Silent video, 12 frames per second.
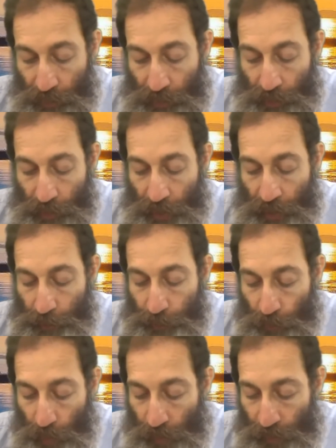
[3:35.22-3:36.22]
An
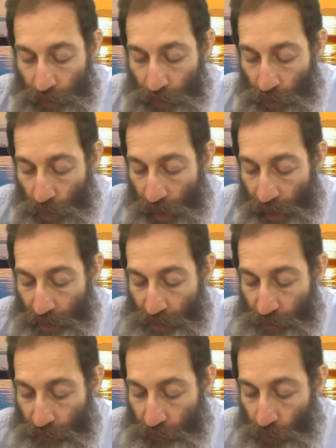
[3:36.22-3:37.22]
employer who hires
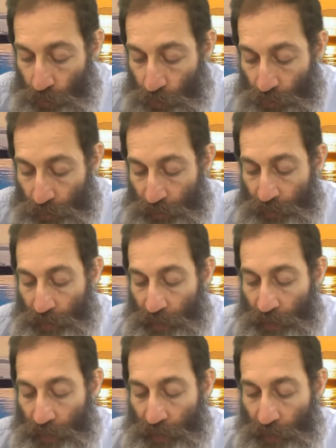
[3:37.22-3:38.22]
a fool
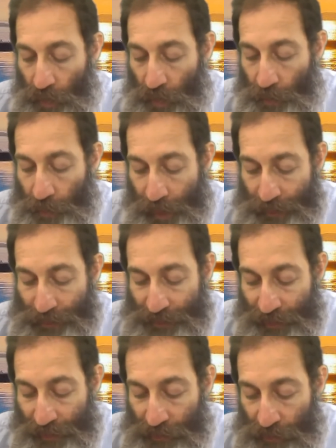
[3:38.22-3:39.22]
uh, or a
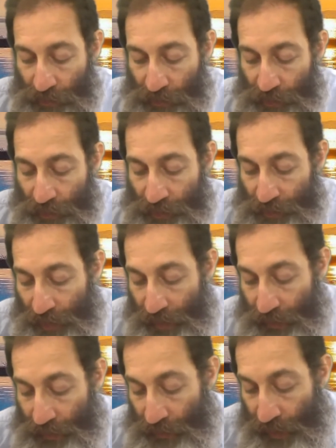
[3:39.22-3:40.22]
bystander is
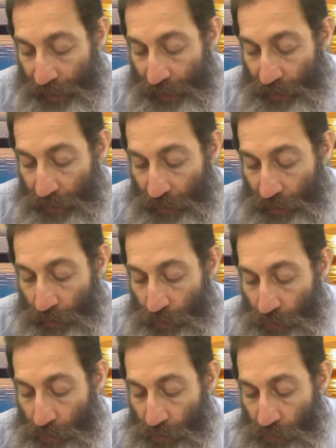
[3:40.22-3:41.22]
like an anchor
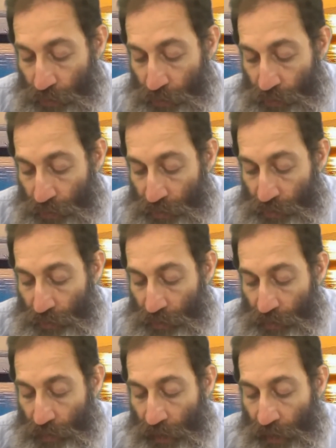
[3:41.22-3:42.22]
who shoots
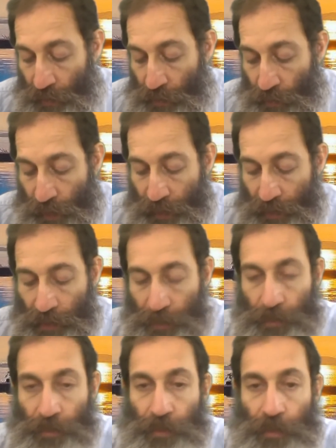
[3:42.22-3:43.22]
at random.
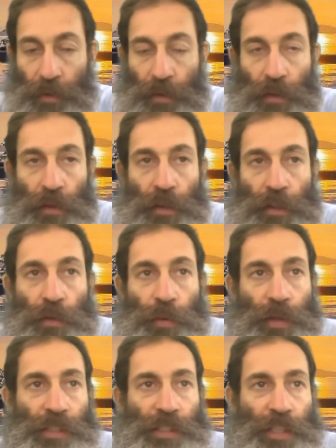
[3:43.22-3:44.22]
You
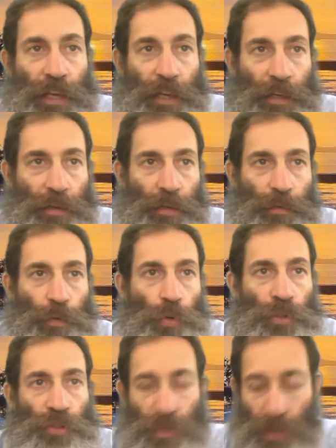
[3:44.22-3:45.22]
understand,
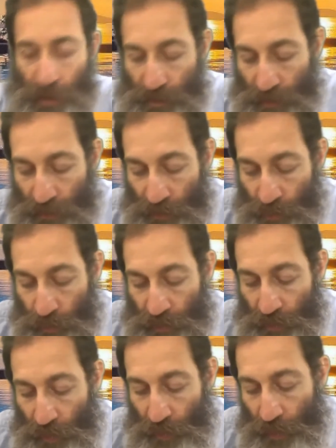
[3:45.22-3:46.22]
foolishness is what
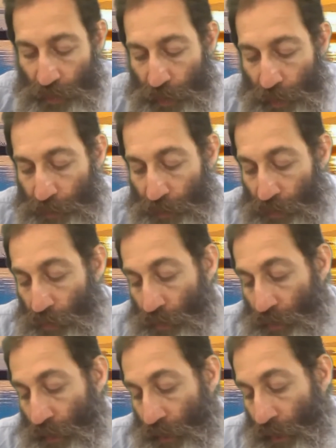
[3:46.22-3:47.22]
so many people are doing
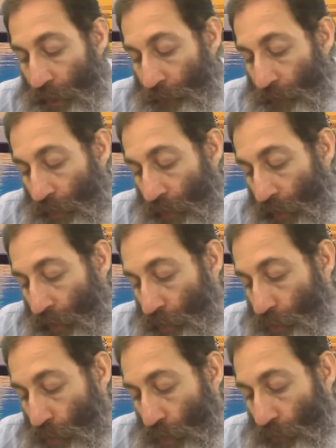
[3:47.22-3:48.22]
today and it's
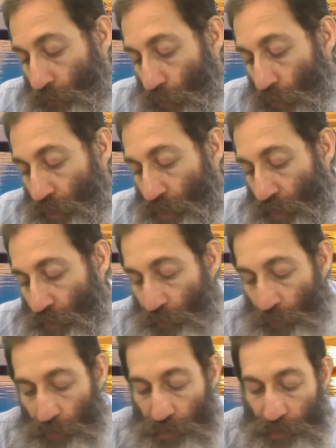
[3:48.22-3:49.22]
pure foolishness,
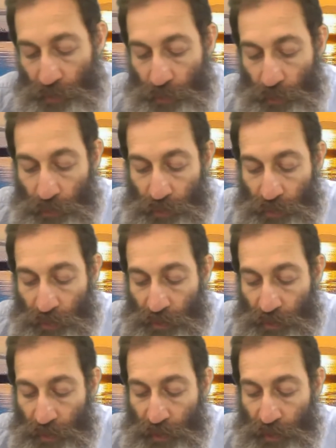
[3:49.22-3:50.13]
foolishness, foolishness.